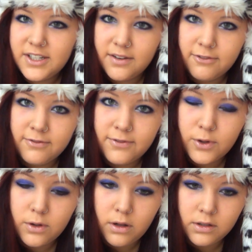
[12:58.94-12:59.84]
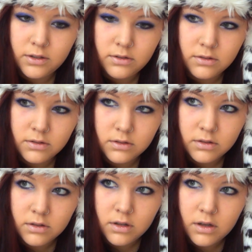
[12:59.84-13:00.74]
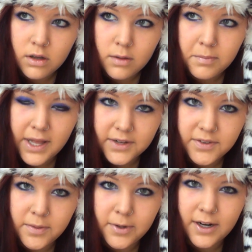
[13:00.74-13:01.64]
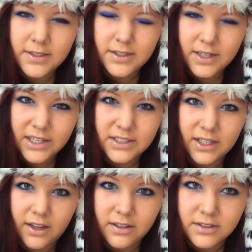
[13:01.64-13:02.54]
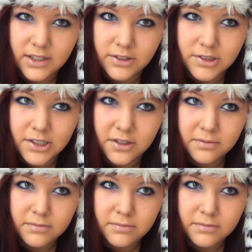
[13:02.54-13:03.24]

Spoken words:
Sevenfold, Black Veil Brides, and Asking Alexandria.